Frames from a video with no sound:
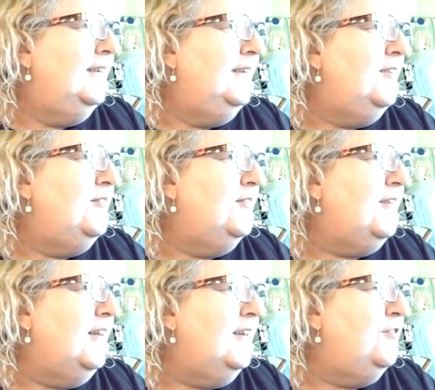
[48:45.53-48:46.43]
This is
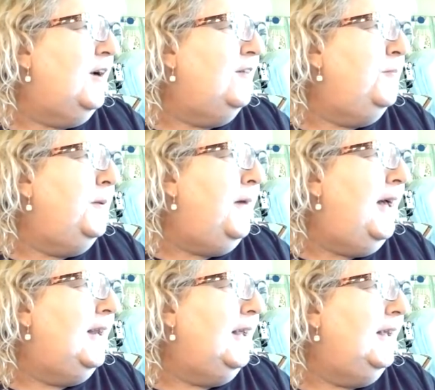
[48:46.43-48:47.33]
going to drive me
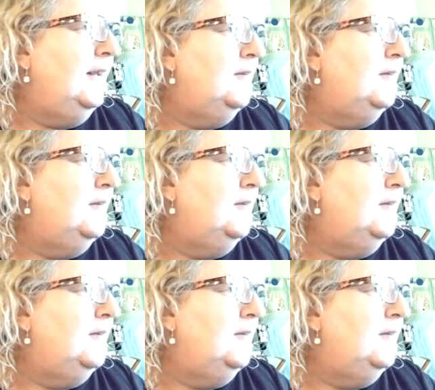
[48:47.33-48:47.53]
batty.